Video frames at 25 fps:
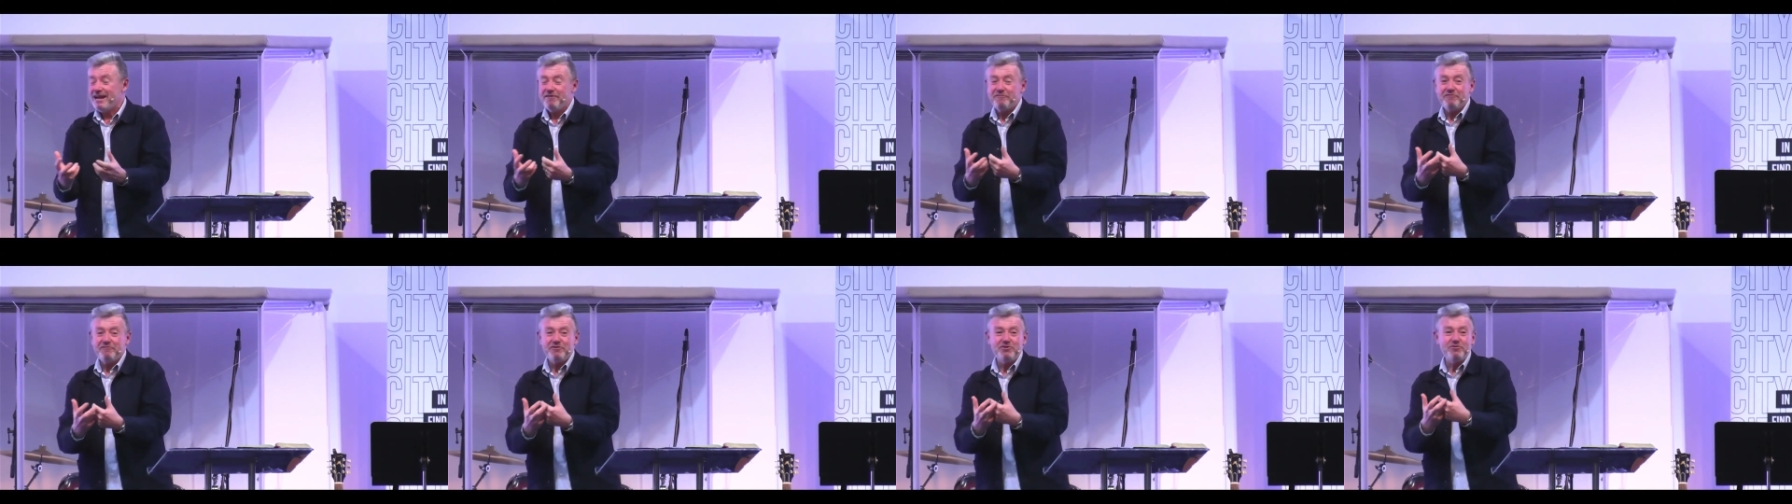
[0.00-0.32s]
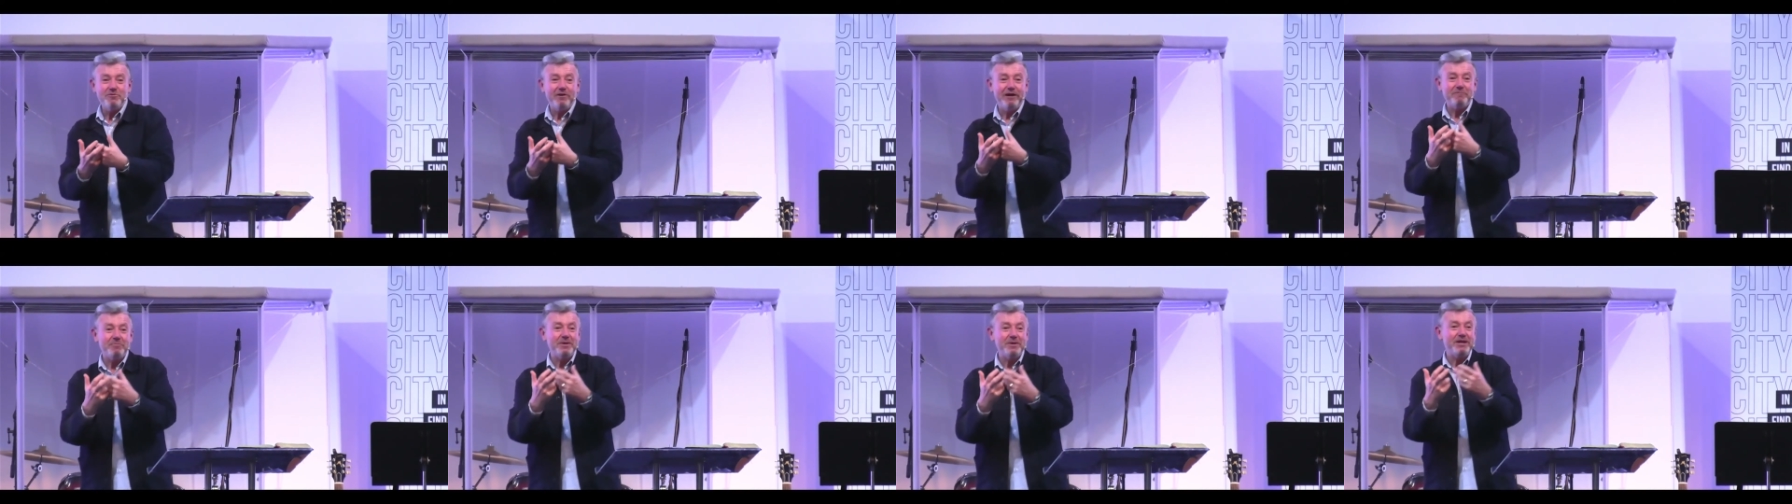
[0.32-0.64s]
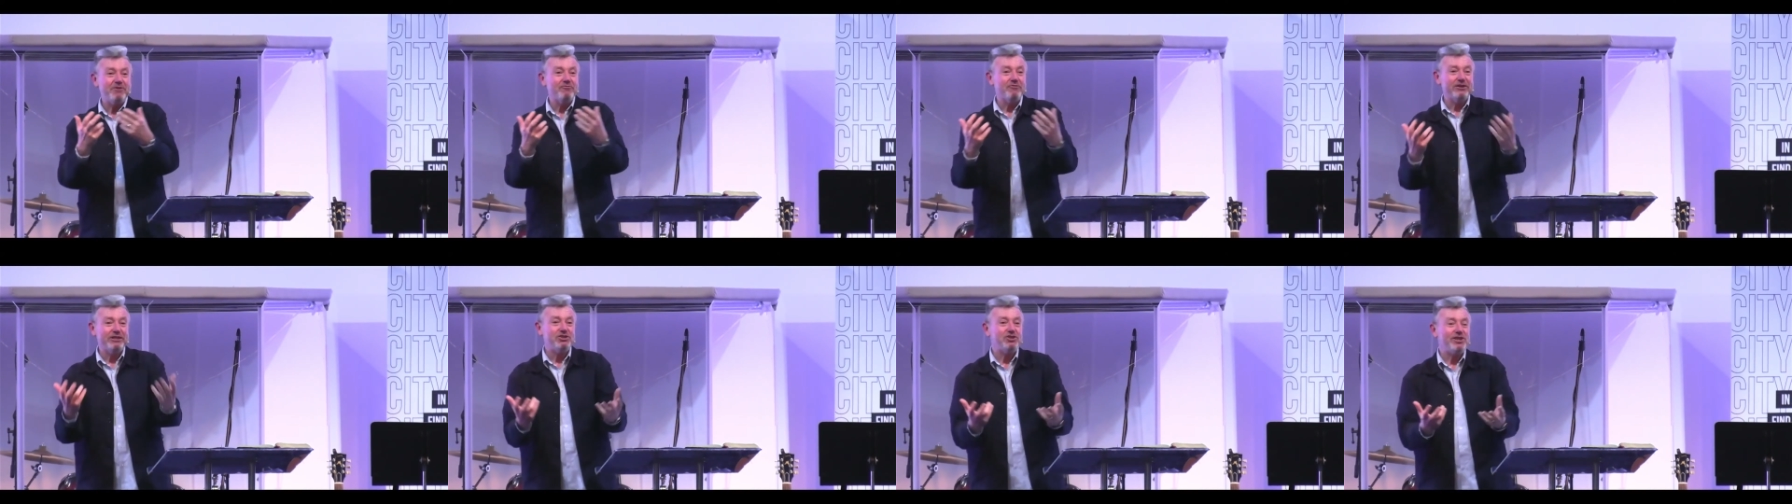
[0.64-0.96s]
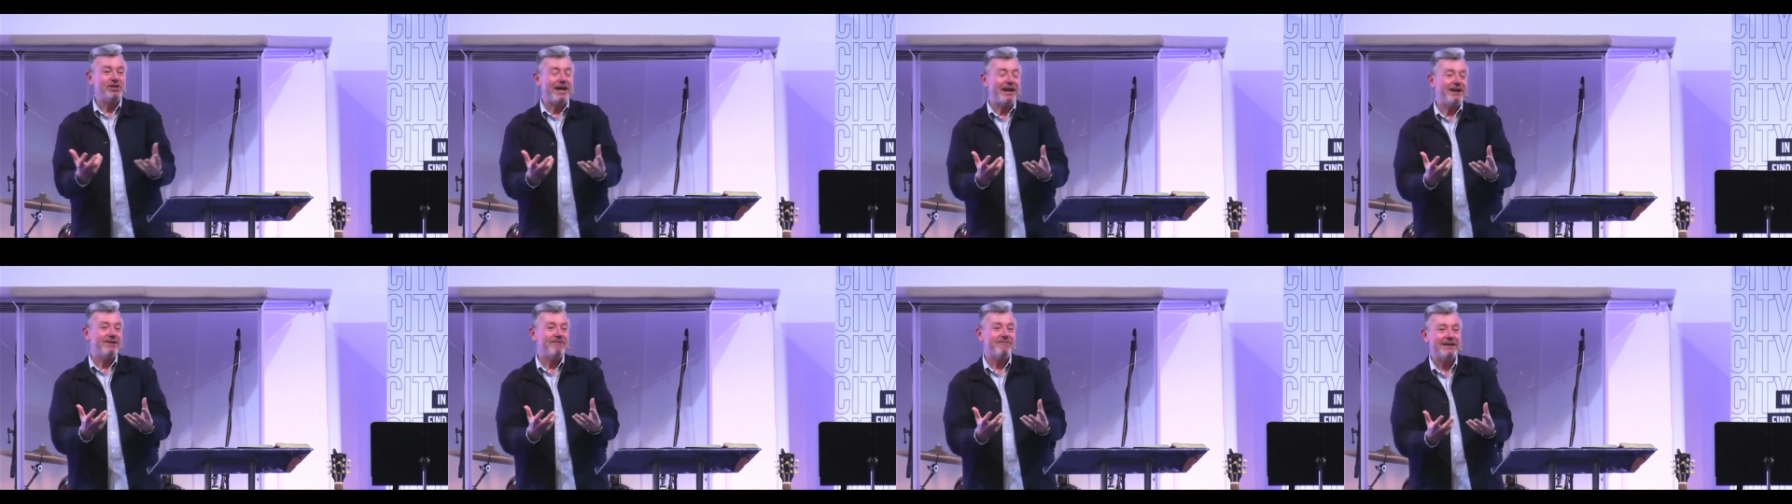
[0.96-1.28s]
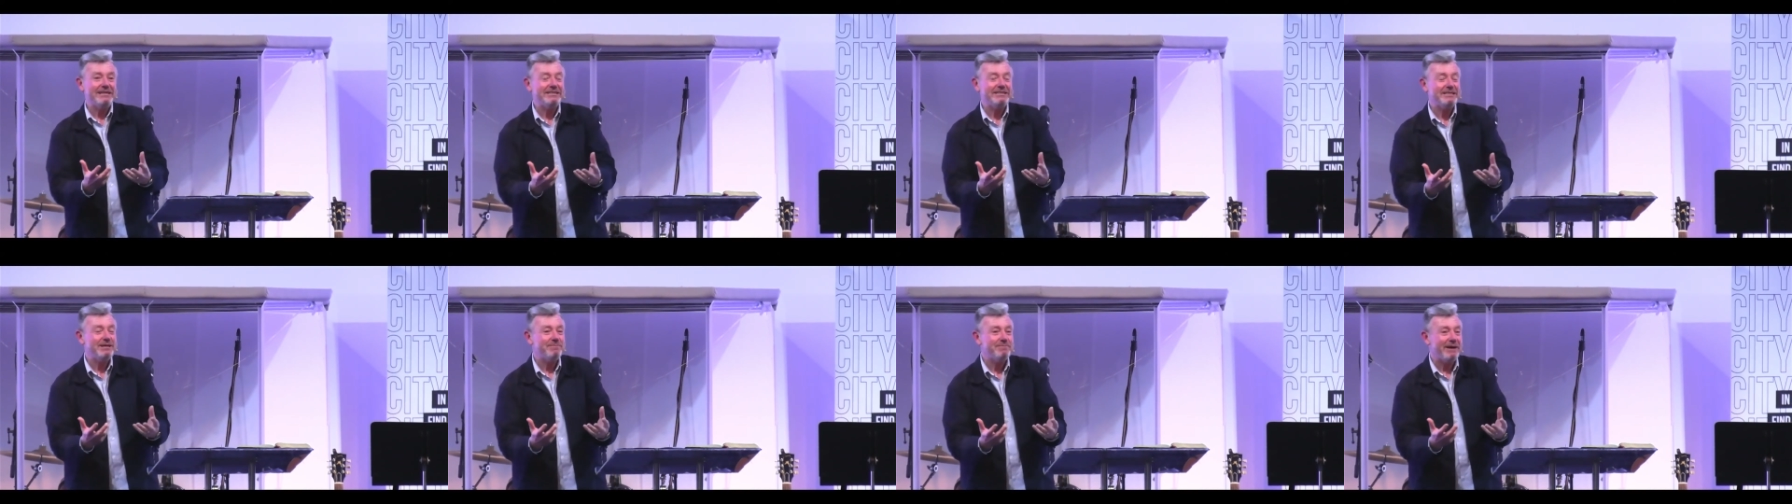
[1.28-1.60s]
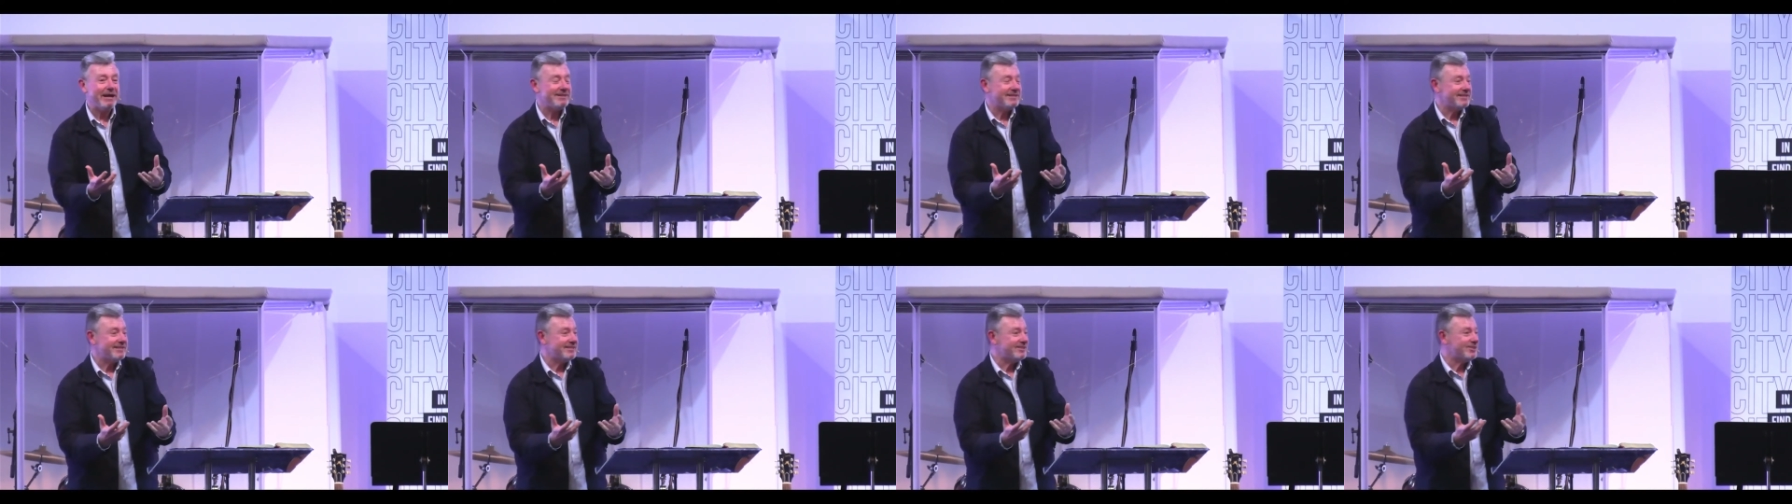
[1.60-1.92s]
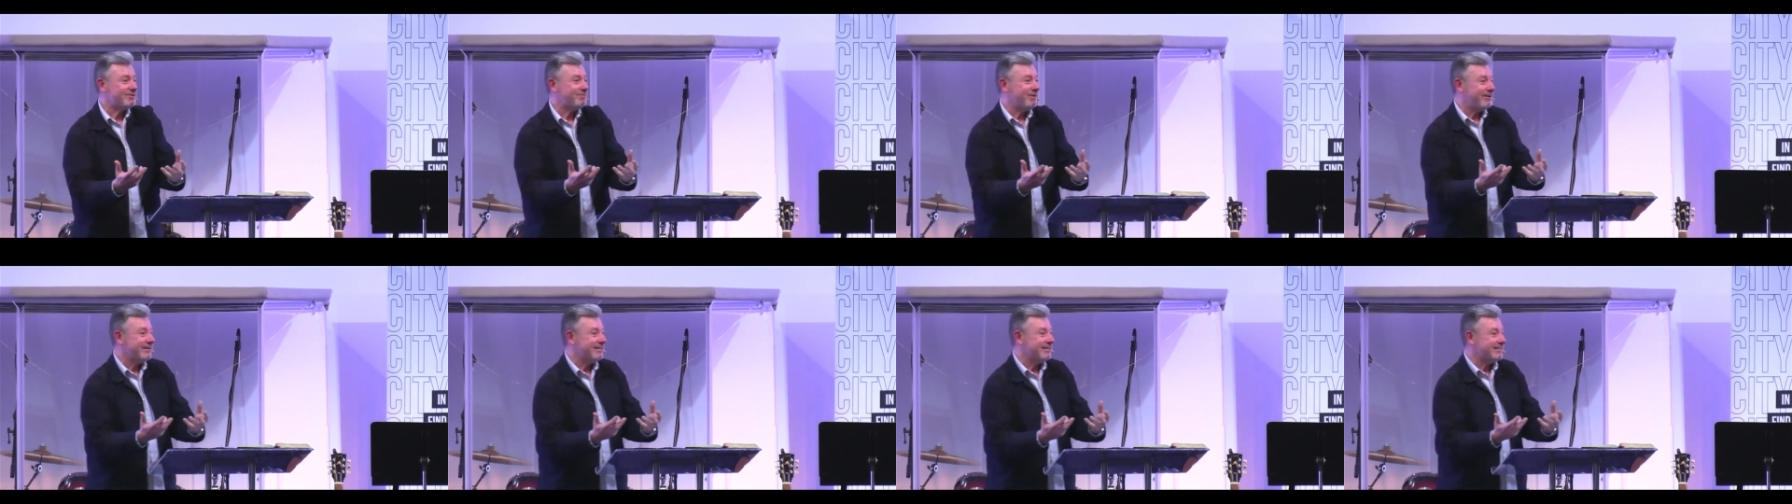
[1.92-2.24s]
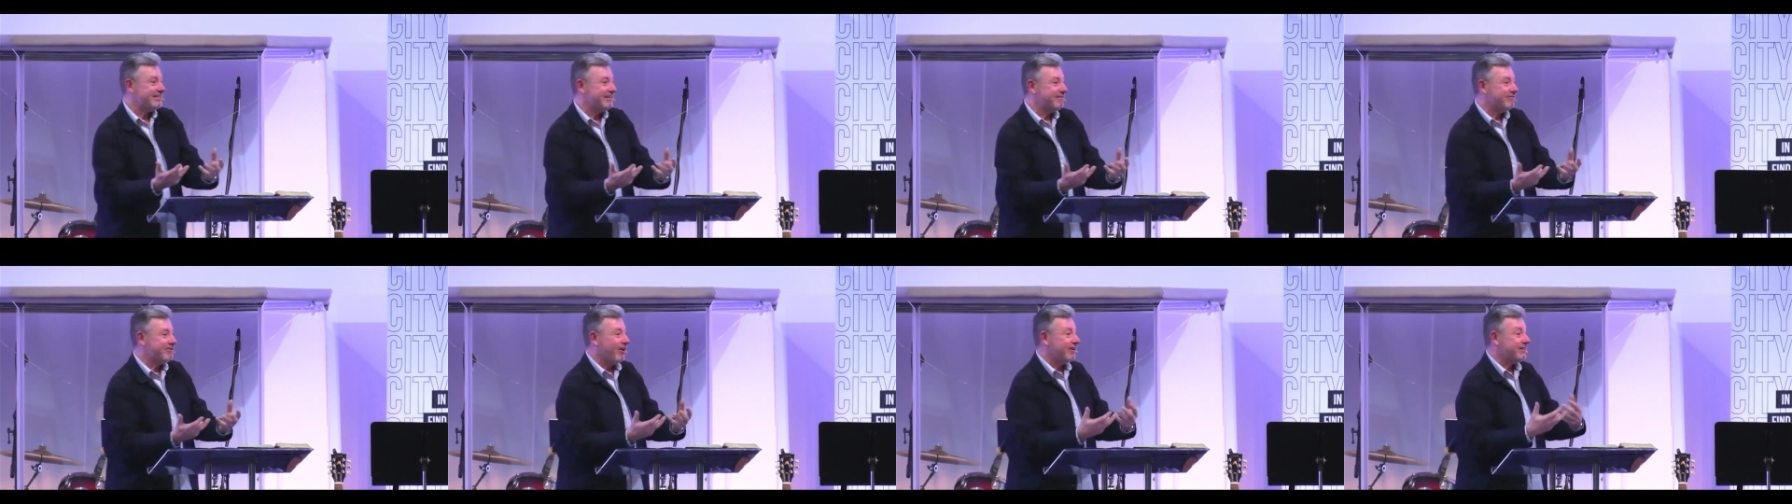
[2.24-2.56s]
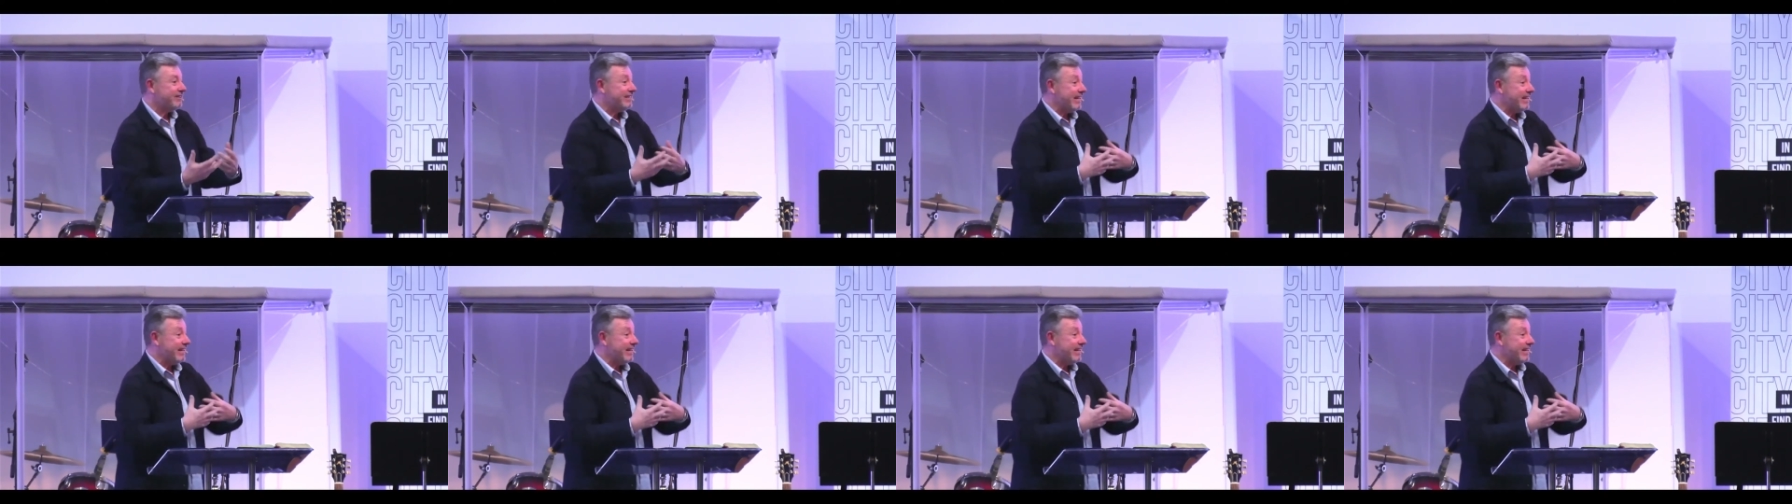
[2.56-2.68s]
if you have been regenerated by the Spirit of God,